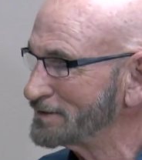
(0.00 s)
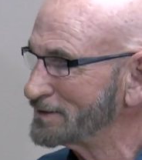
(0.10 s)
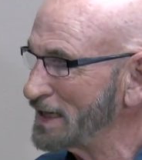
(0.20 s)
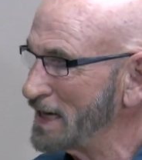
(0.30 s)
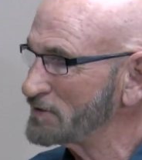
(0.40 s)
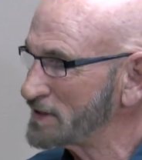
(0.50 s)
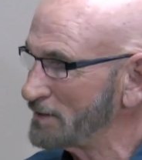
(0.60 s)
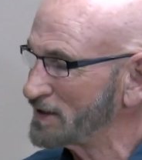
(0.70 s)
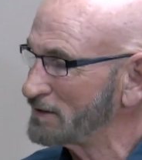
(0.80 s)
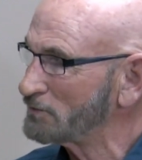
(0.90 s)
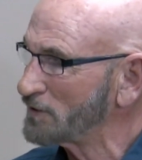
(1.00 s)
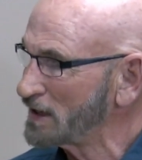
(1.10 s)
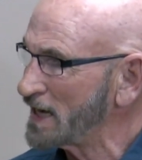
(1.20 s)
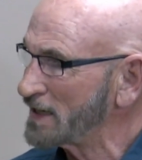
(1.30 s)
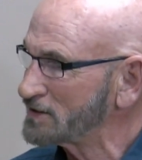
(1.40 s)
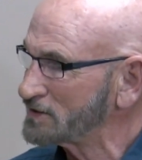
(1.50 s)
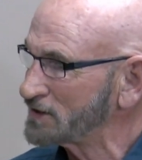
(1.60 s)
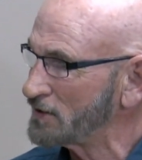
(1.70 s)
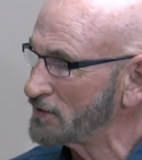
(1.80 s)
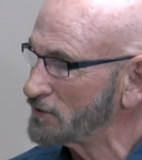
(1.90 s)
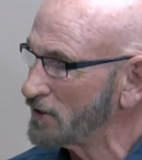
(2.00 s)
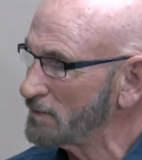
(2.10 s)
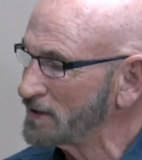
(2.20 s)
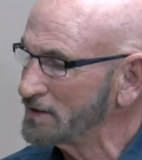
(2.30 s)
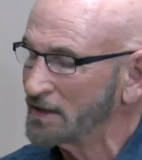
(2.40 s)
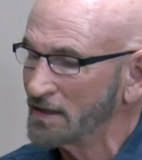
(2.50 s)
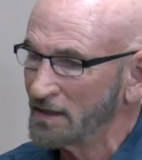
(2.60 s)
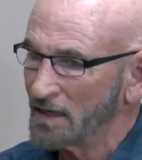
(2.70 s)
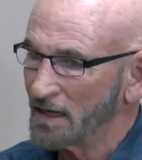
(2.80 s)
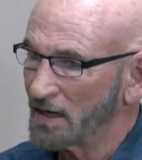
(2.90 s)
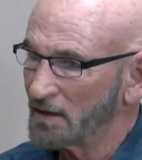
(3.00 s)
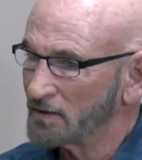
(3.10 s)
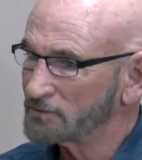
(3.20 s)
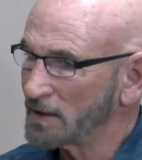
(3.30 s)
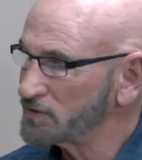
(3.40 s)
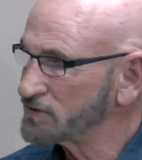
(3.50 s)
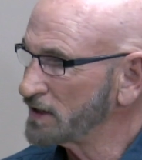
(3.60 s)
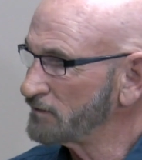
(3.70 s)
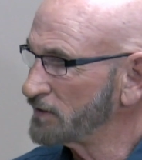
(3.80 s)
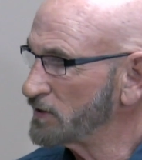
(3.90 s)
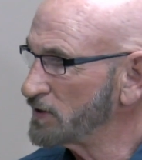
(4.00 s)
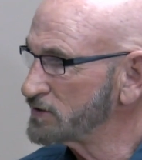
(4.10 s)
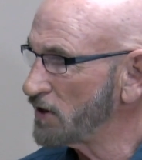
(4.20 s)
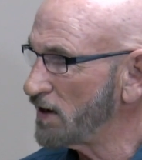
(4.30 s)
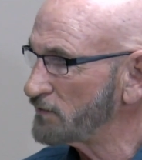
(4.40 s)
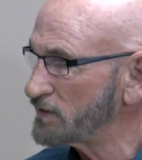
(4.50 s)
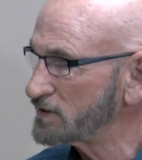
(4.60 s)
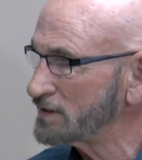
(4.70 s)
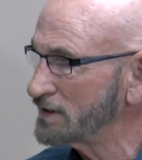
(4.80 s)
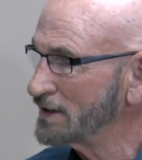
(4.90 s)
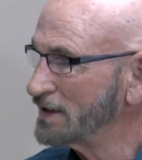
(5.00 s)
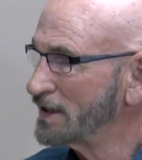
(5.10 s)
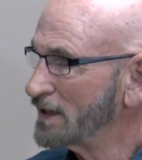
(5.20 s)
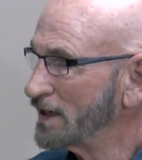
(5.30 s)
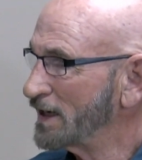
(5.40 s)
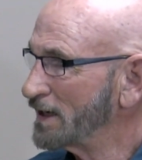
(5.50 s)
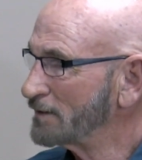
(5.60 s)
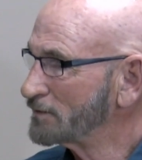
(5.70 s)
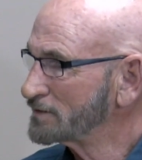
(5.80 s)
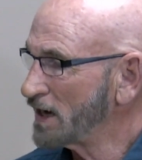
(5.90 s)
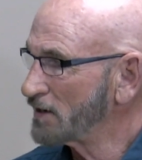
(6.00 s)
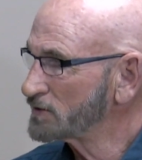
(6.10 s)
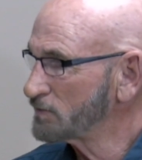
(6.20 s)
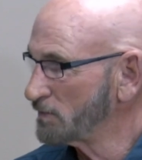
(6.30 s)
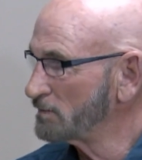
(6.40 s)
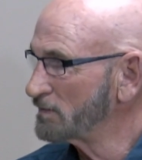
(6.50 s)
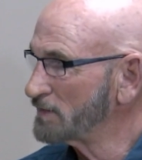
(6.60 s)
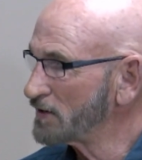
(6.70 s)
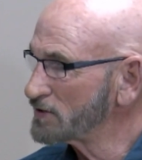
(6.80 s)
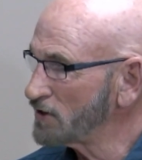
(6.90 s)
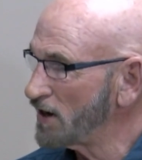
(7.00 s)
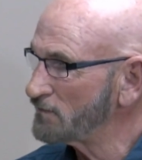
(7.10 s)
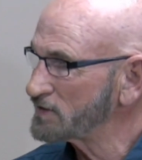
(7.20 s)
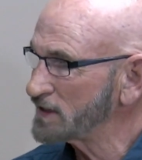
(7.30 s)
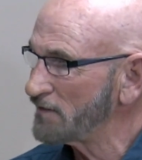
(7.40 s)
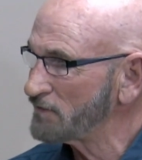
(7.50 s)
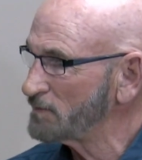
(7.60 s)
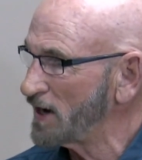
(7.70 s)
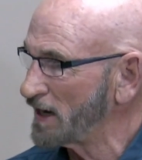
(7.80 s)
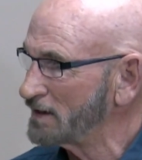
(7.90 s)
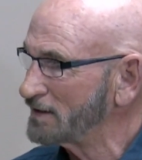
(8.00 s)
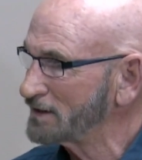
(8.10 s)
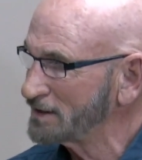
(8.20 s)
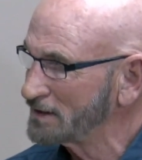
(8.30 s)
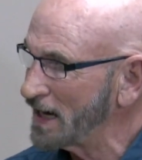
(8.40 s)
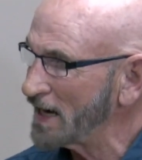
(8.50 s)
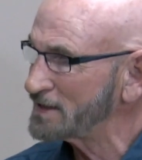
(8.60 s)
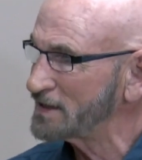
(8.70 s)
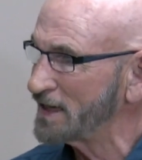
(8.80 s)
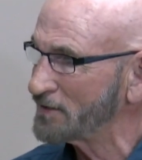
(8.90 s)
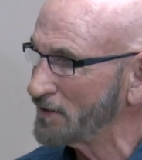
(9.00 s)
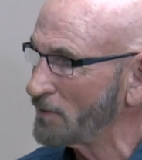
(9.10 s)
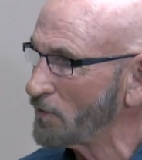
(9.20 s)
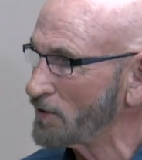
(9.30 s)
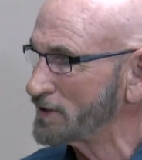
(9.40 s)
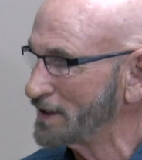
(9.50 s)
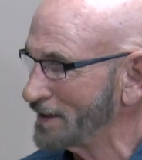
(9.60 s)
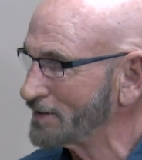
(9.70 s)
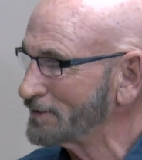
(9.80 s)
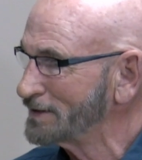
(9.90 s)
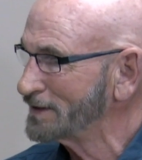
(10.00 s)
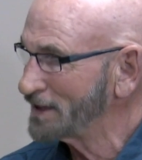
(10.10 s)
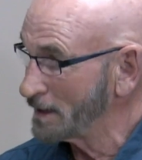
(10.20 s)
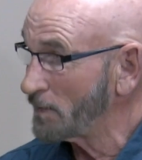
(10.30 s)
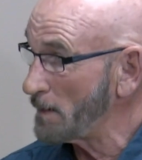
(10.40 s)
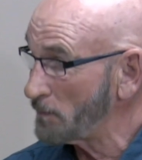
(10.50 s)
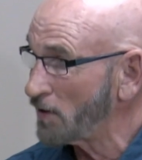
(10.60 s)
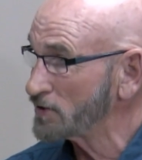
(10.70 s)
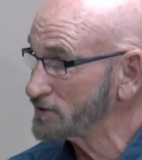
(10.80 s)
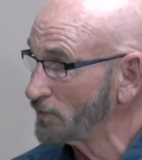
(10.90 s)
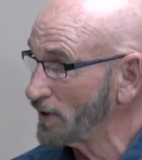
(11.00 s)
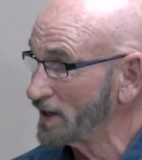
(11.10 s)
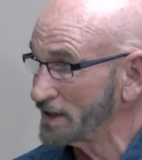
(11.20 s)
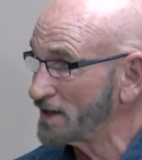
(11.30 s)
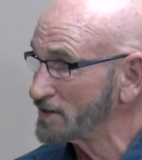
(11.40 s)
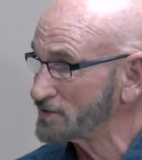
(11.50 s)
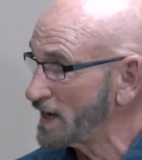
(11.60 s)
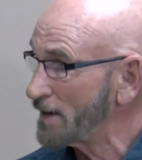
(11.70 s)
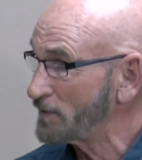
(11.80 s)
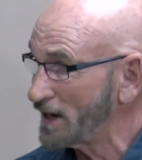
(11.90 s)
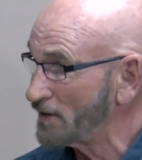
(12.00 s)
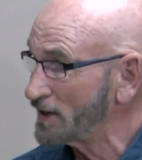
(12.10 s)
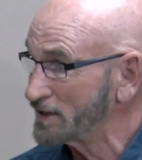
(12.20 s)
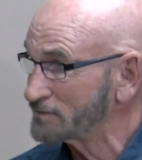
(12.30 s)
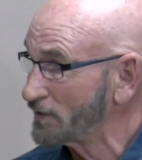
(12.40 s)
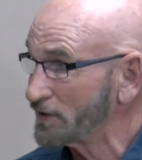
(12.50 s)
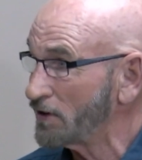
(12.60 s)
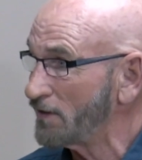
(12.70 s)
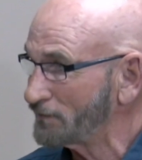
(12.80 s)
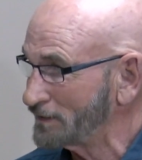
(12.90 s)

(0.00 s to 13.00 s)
He was able to relay it to Senator Durbin, Representative LaHood's office, Congresswoman Miller's office. Everybody got together and worked together in a bipartisan way, and that doesn't happen nowadays very often.